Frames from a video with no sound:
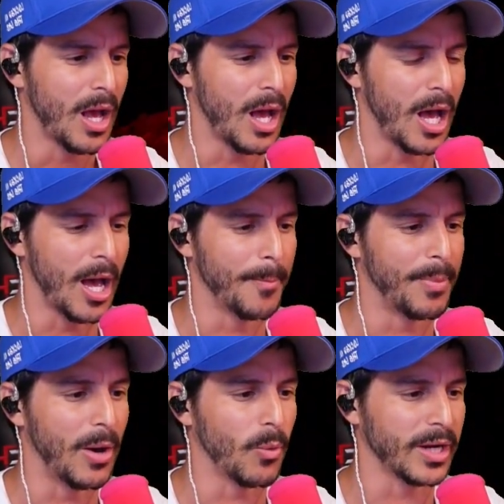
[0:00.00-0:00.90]

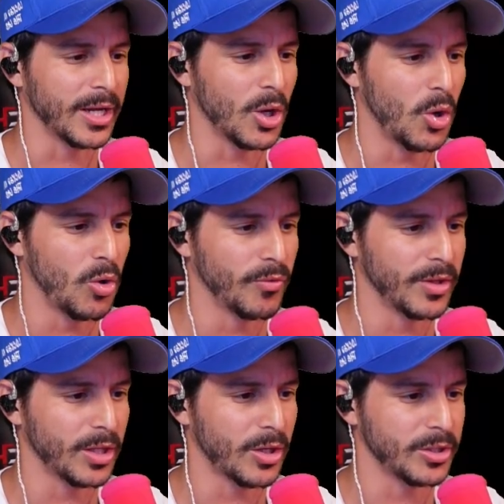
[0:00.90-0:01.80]
But we're going to go over
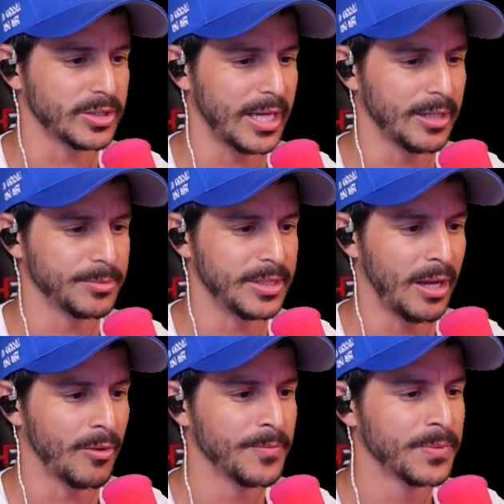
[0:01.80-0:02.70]
the cursed items
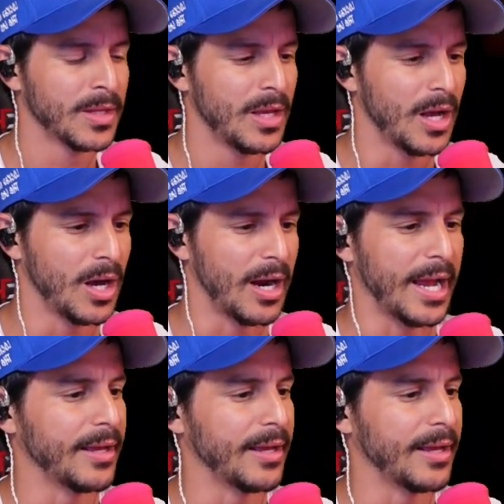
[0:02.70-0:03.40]
now. All right,